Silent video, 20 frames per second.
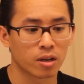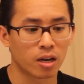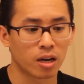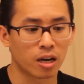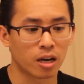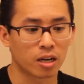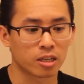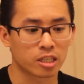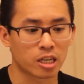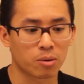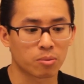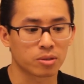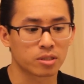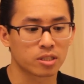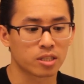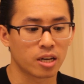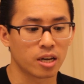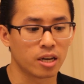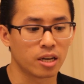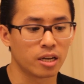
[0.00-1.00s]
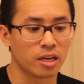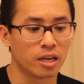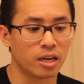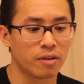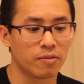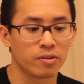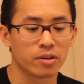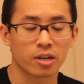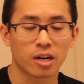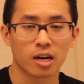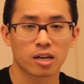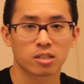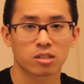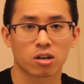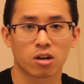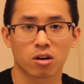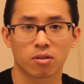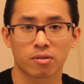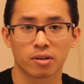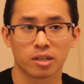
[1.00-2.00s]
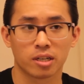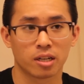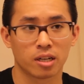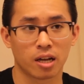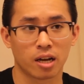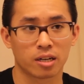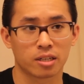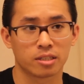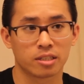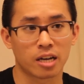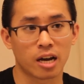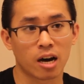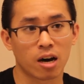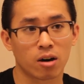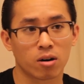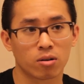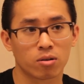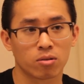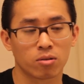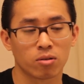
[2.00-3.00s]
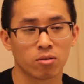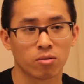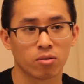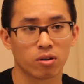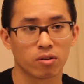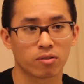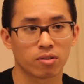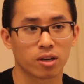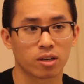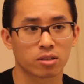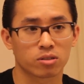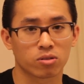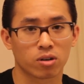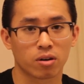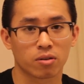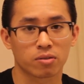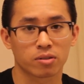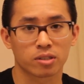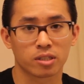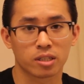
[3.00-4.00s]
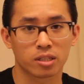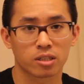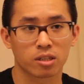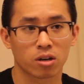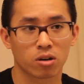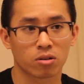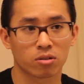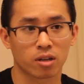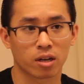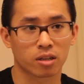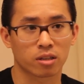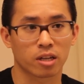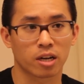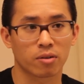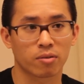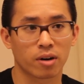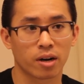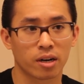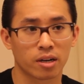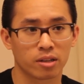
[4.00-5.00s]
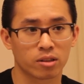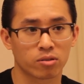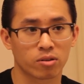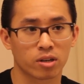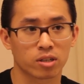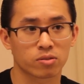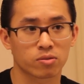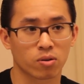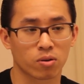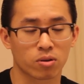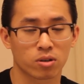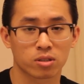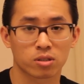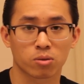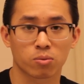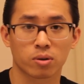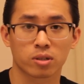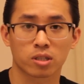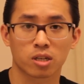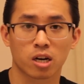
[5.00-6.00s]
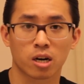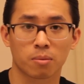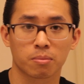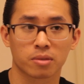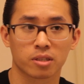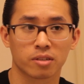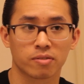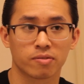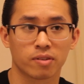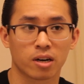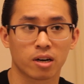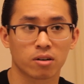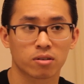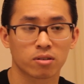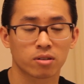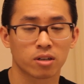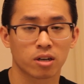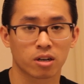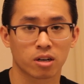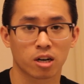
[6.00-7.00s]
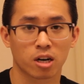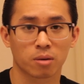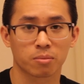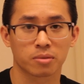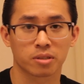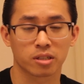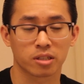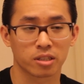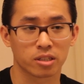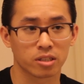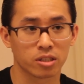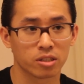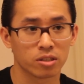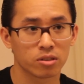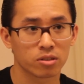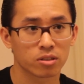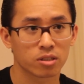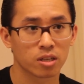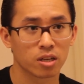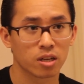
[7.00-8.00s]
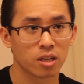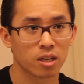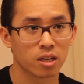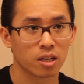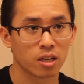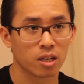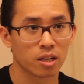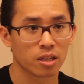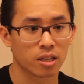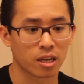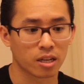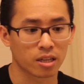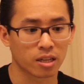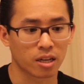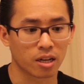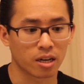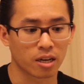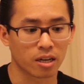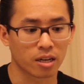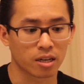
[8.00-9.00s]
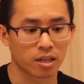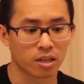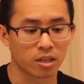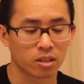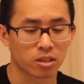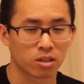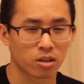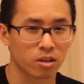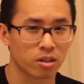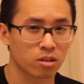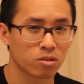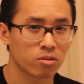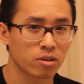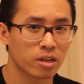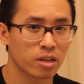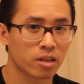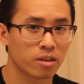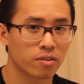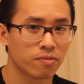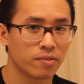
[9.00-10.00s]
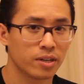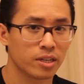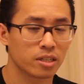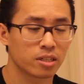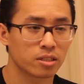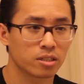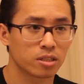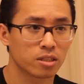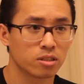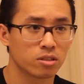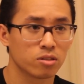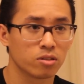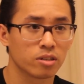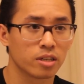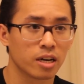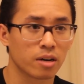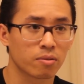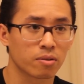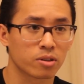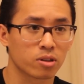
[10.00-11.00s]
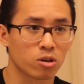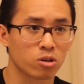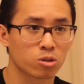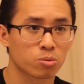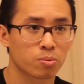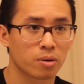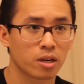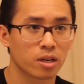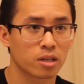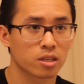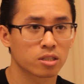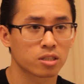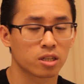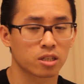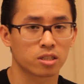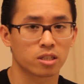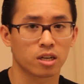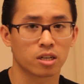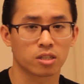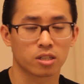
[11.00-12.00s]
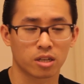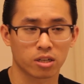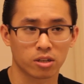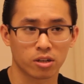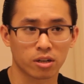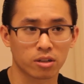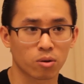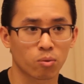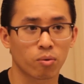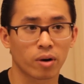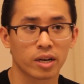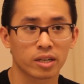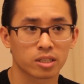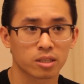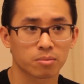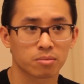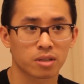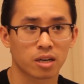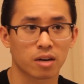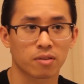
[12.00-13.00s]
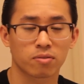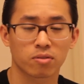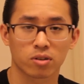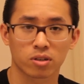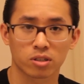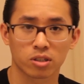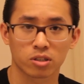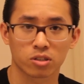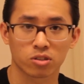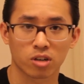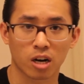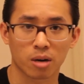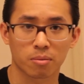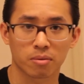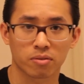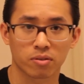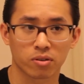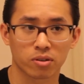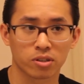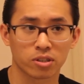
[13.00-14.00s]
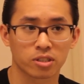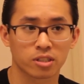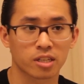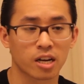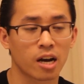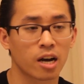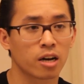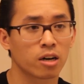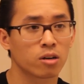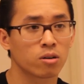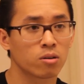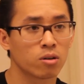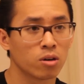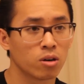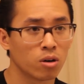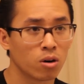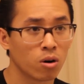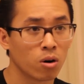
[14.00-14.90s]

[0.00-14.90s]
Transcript: as I would say, if you guys are already like down with like Suavecito and like Layrite and Tres Flores, the ones commonly found and commonly used, then like the little inconveniences you get with those products, such as like you have to wait some time for it to dry before you style,